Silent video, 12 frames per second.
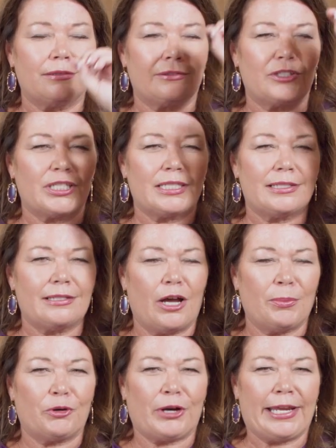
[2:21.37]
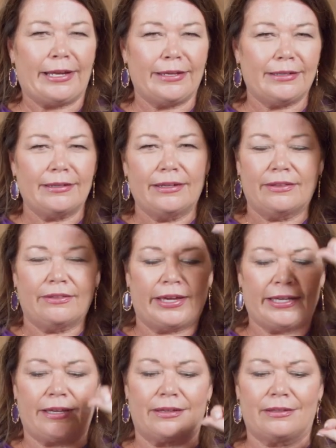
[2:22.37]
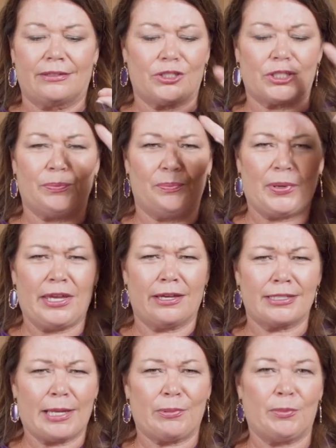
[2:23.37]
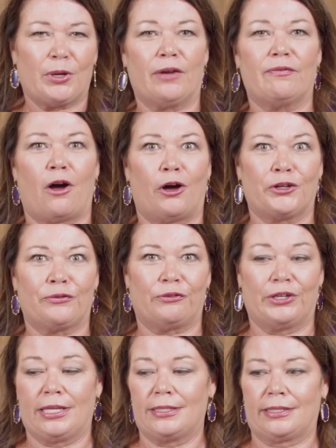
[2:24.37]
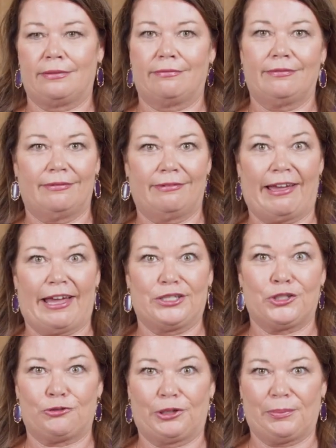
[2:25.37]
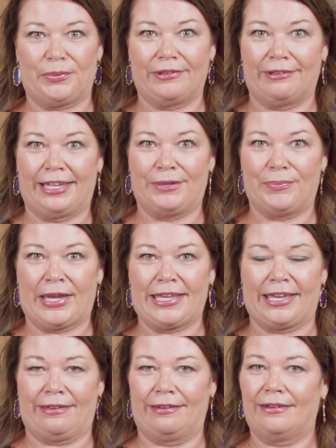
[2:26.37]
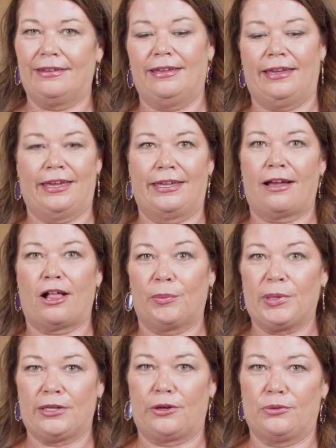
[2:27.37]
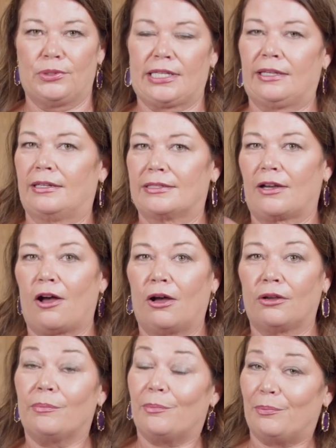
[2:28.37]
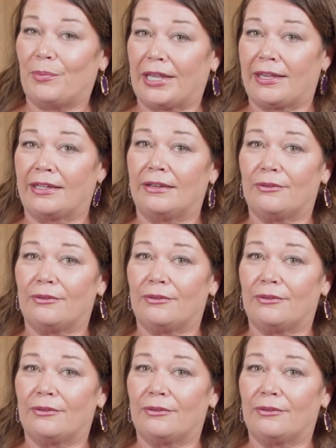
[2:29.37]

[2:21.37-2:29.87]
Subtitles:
just upgrade it. Like, just be a step above all your friends and add shrimp and bacon and jalapenos, and it's called bacon